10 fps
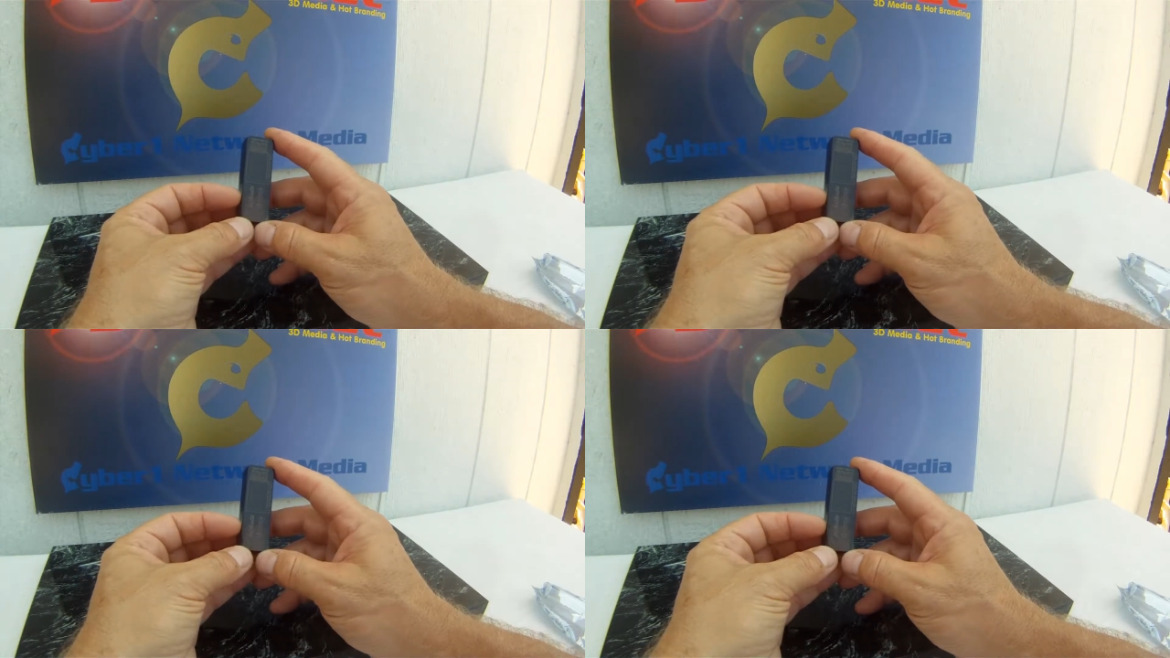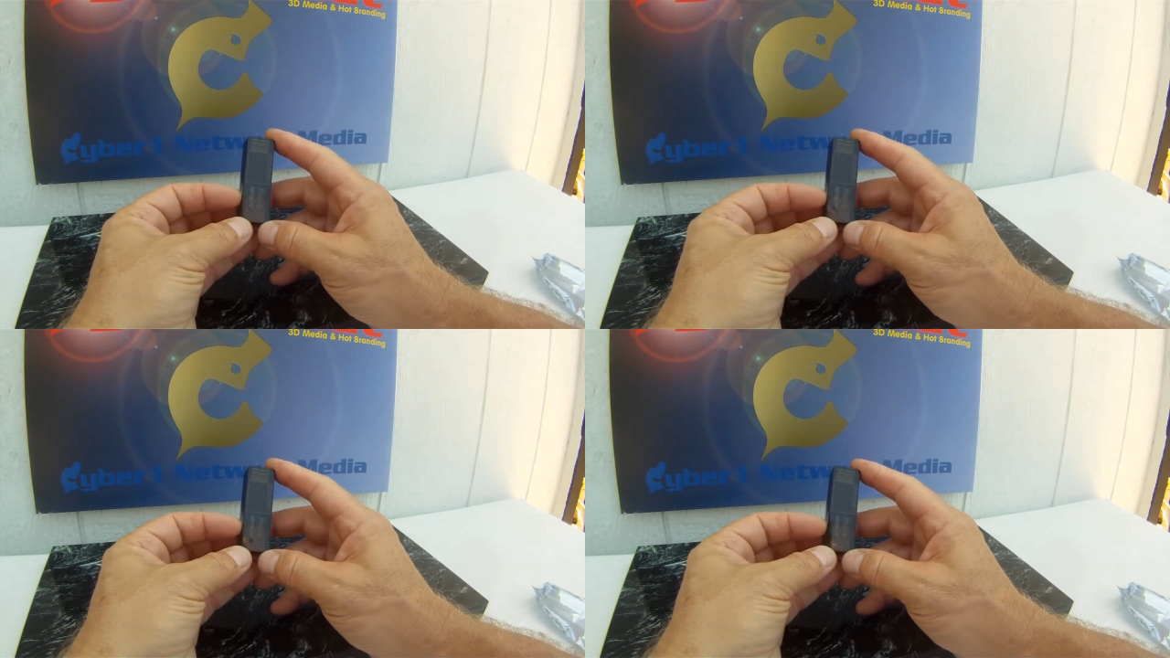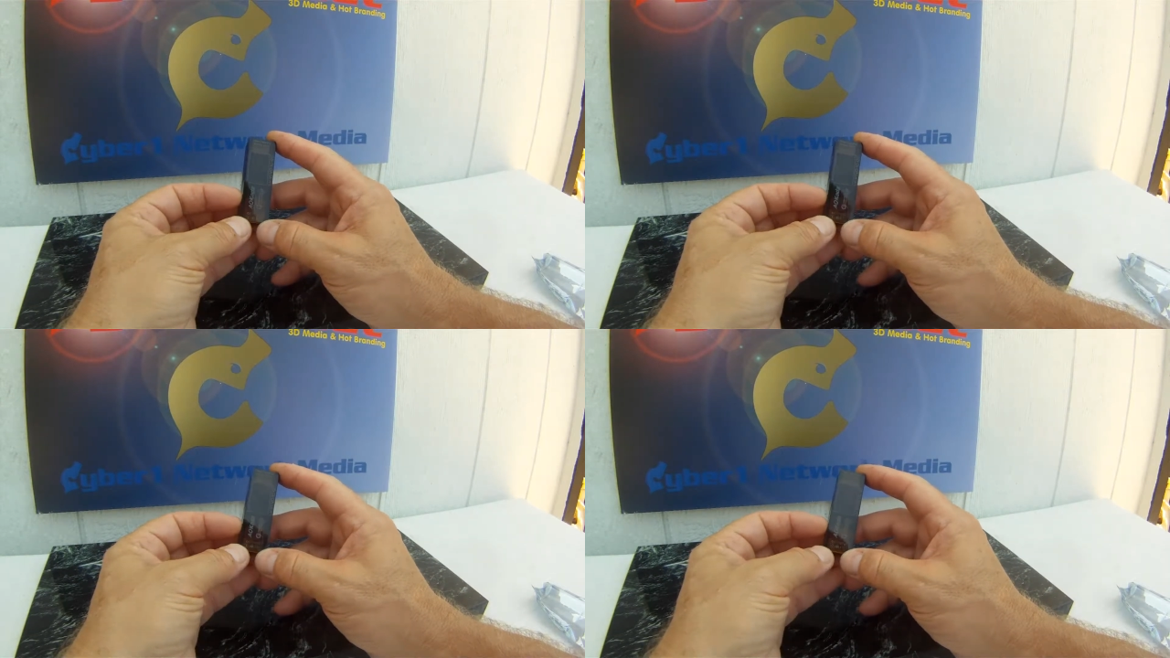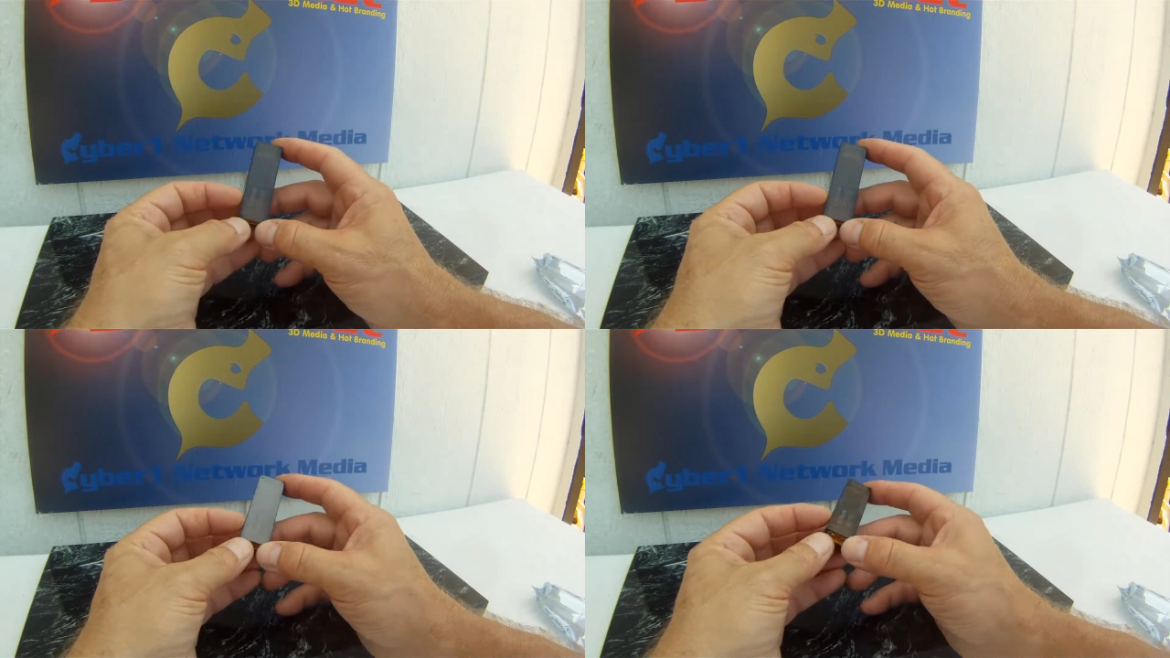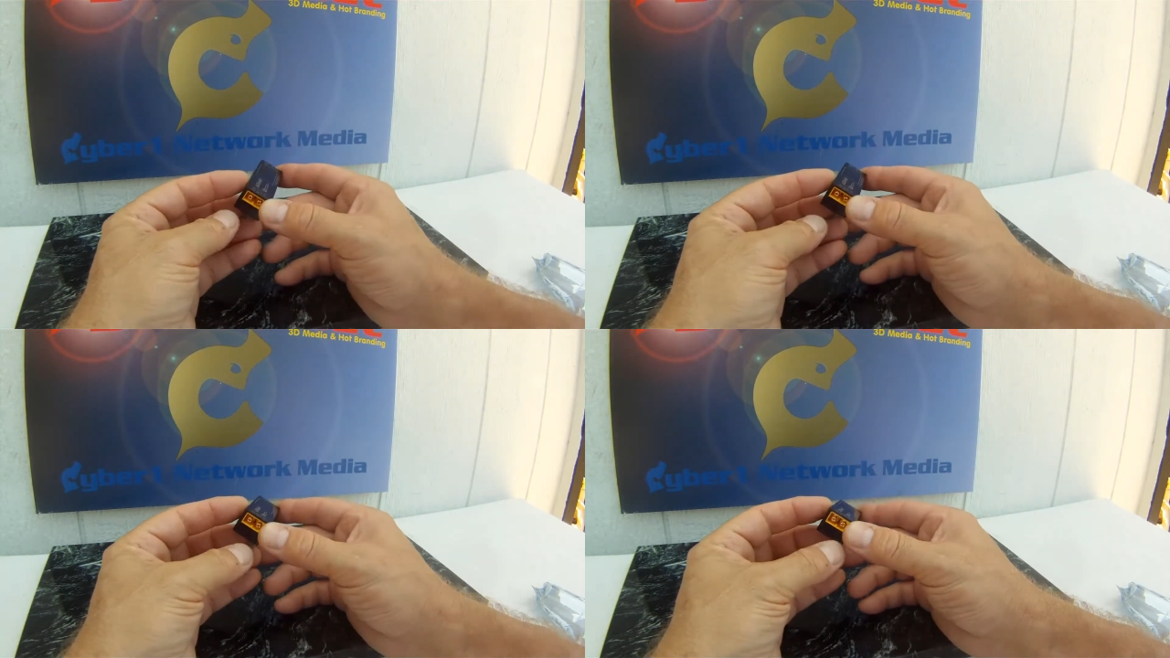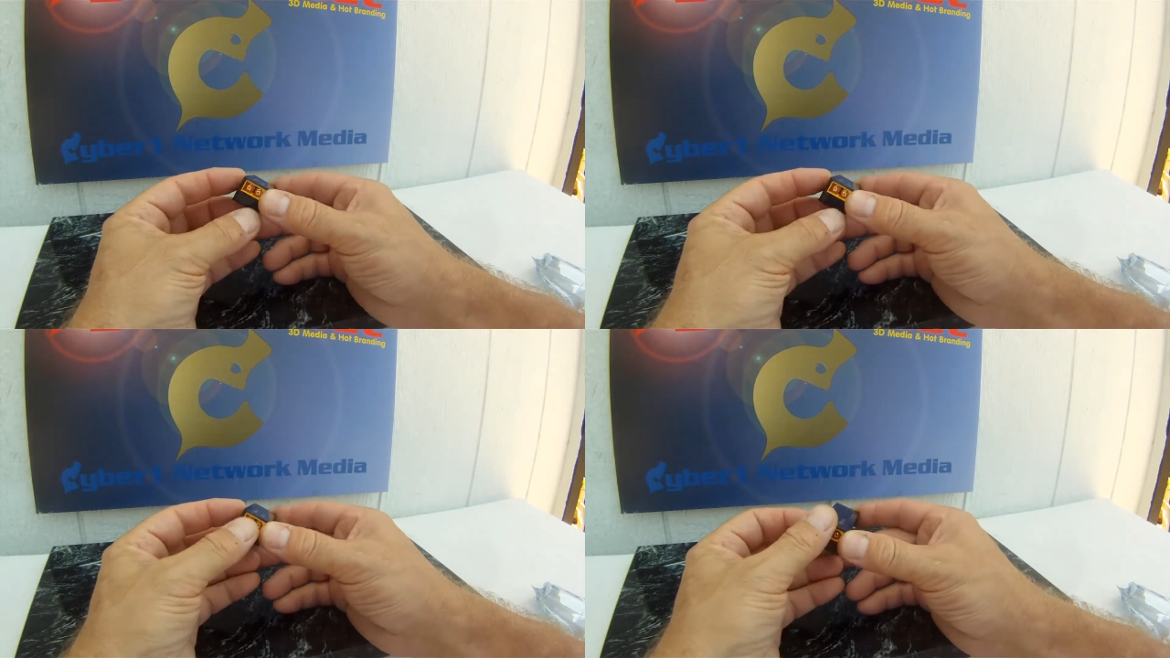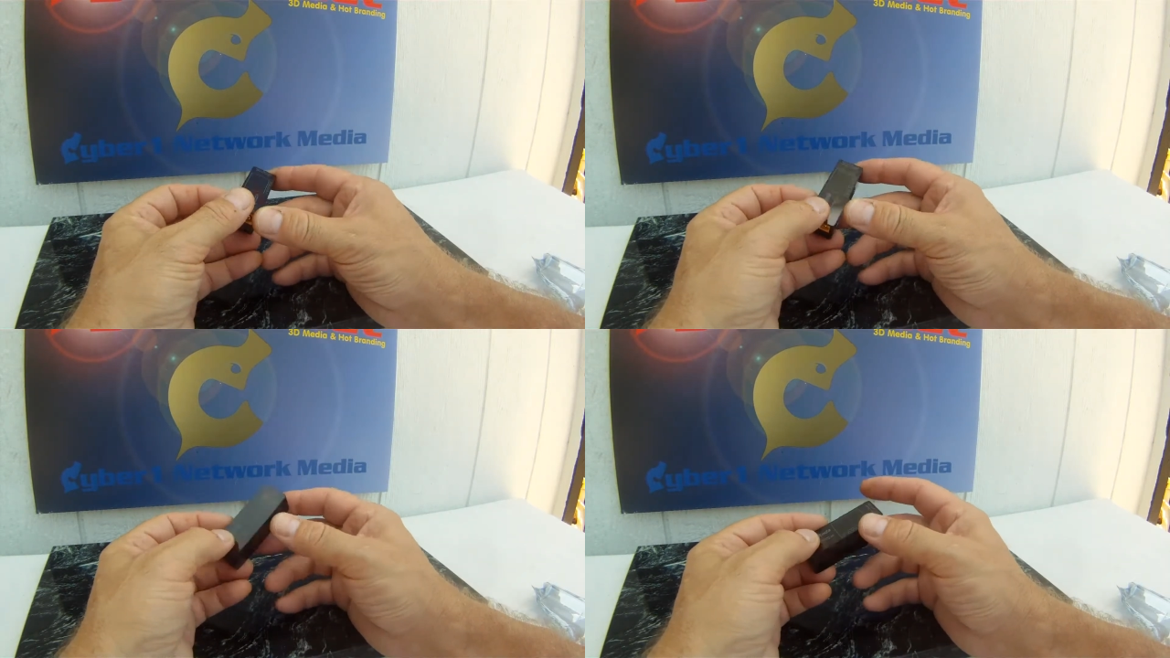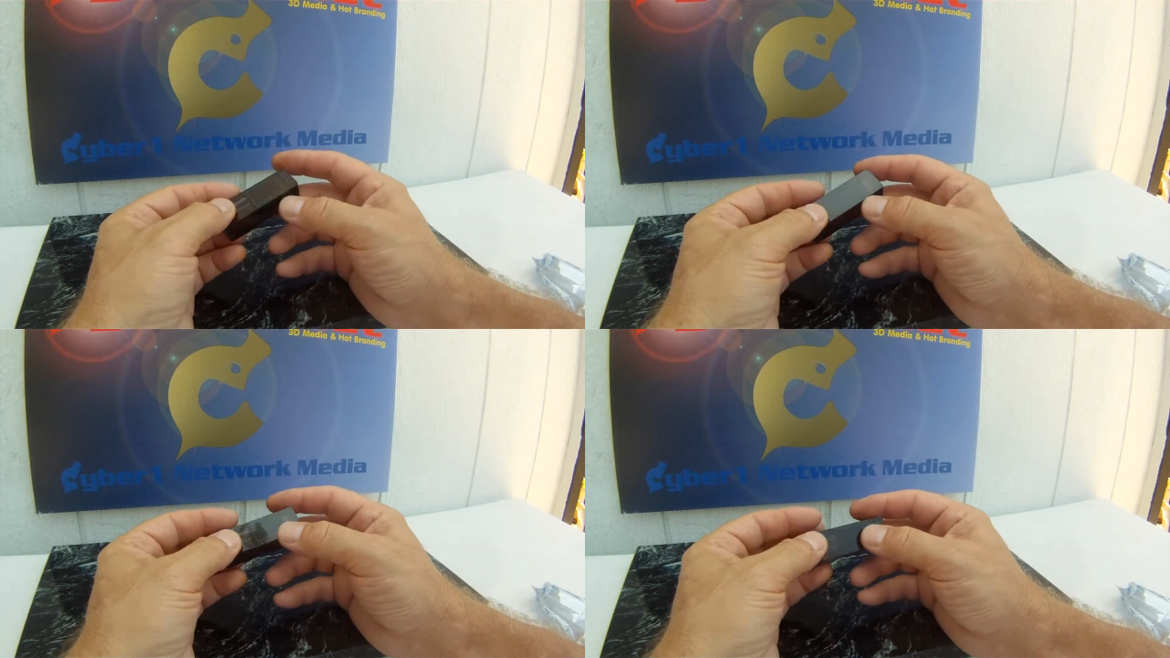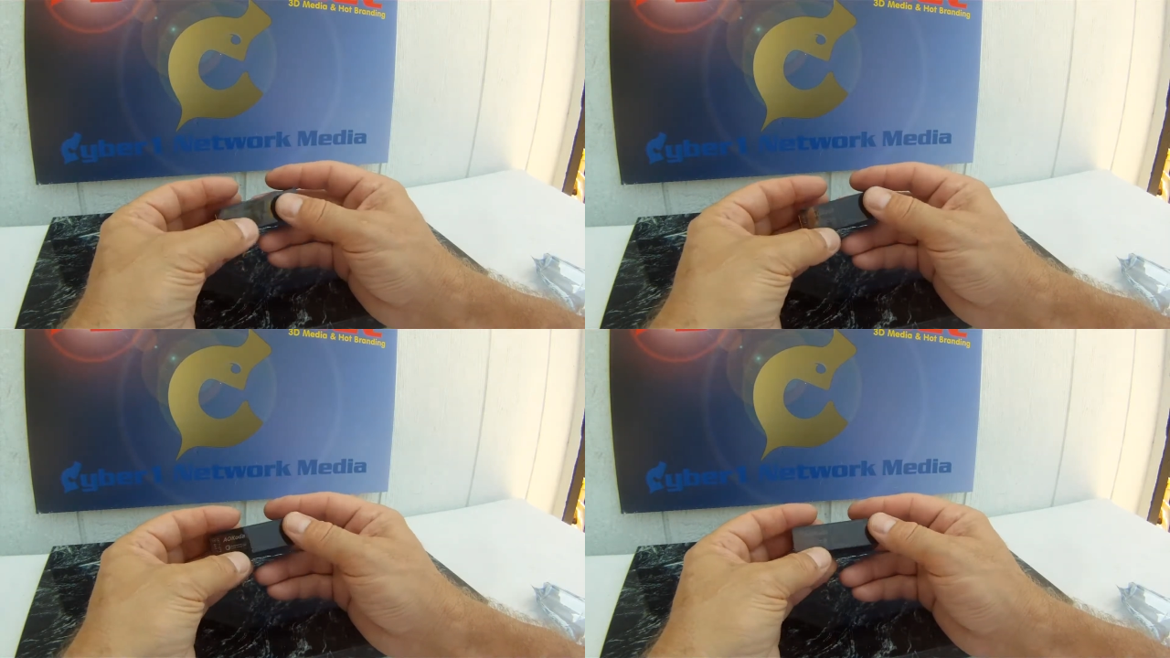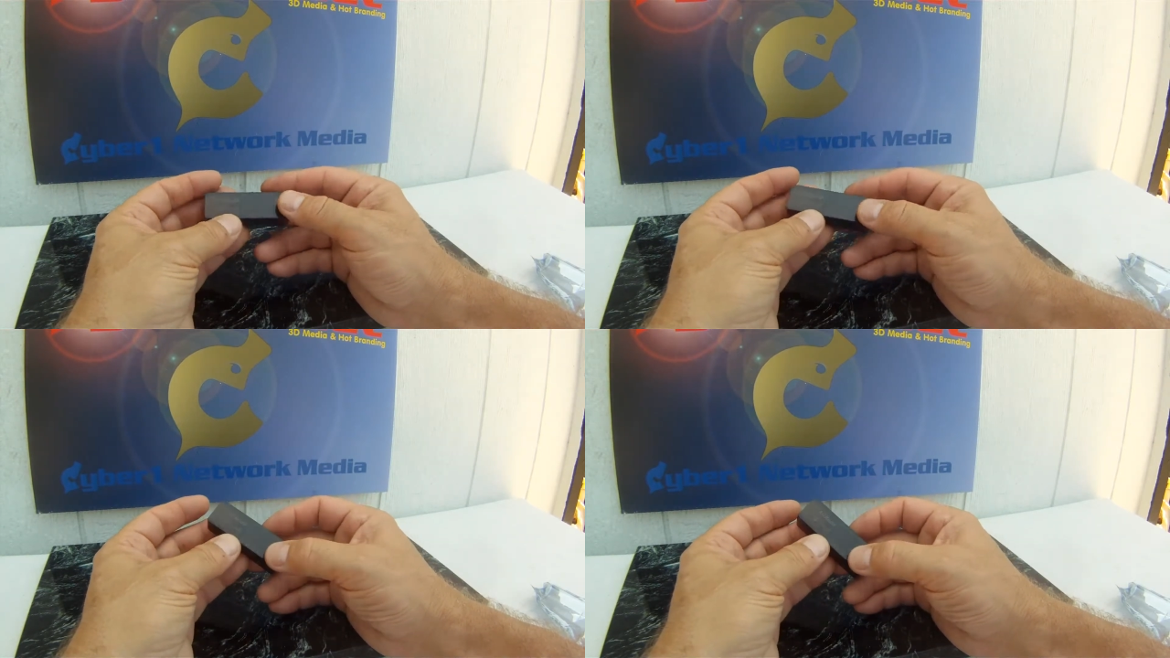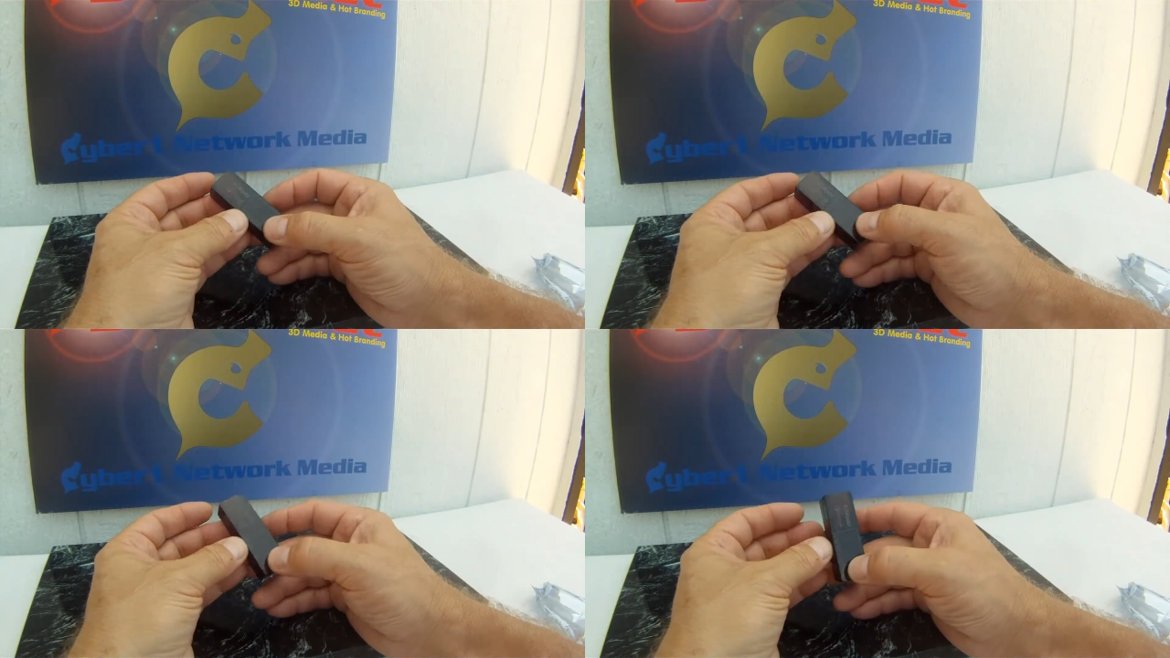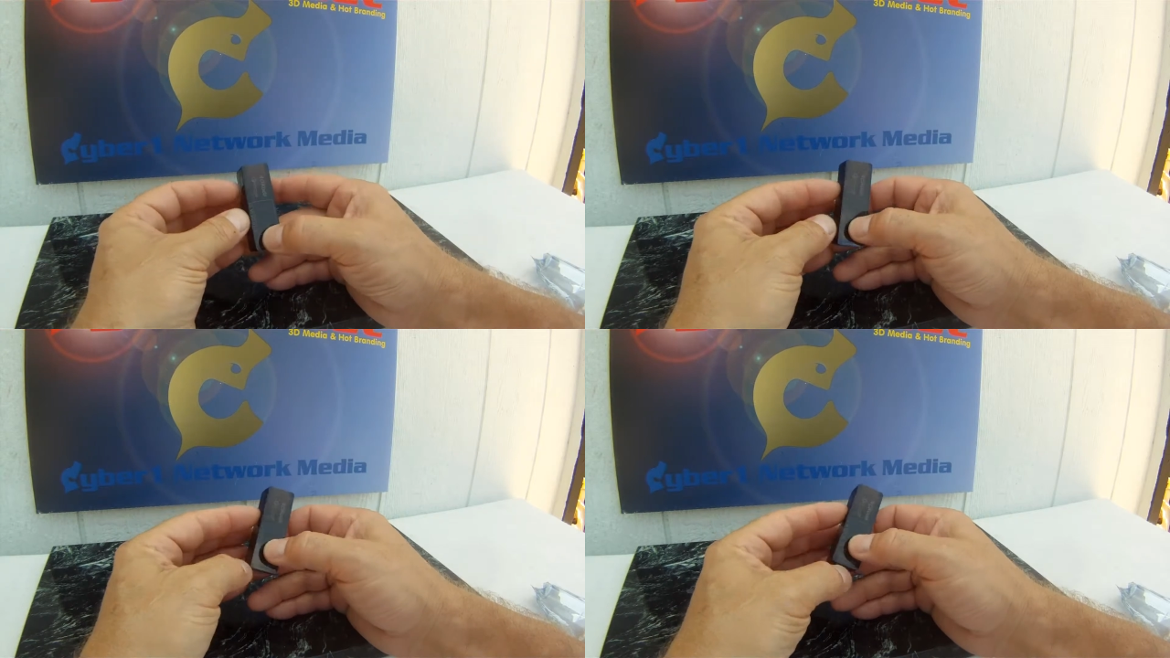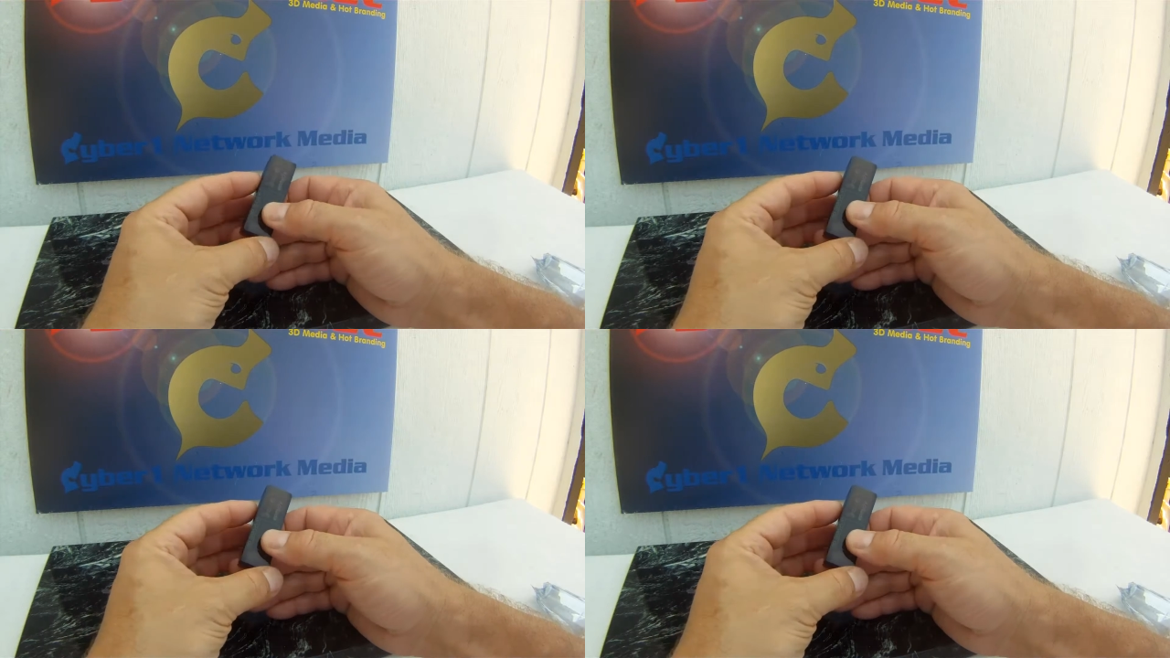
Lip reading: [unreadable: no face in view]